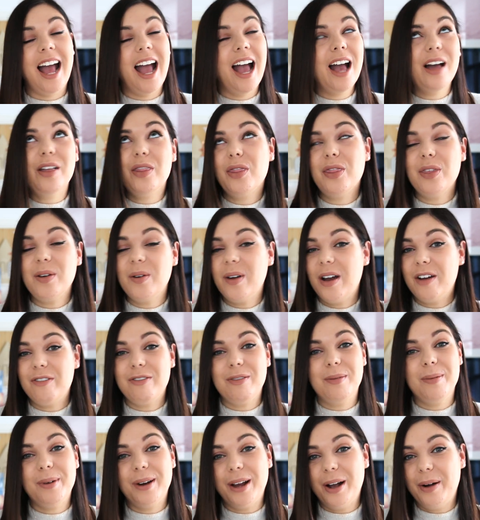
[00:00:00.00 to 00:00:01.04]
and through
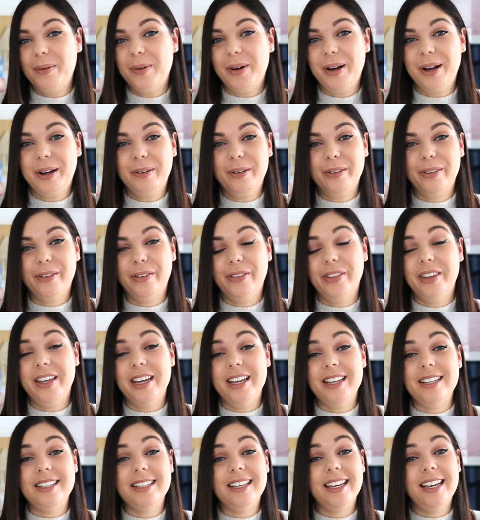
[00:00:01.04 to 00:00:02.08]
everybody I work with on
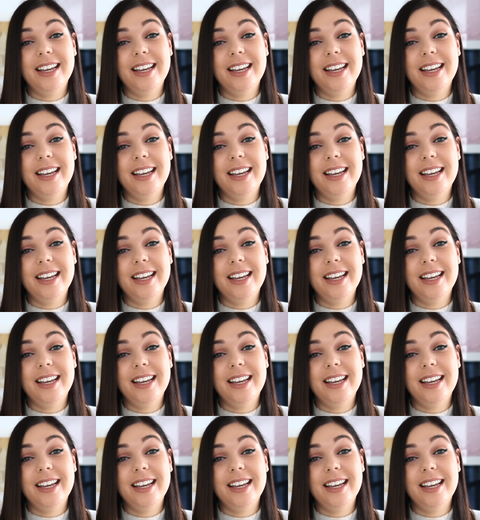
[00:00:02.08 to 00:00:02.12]
this,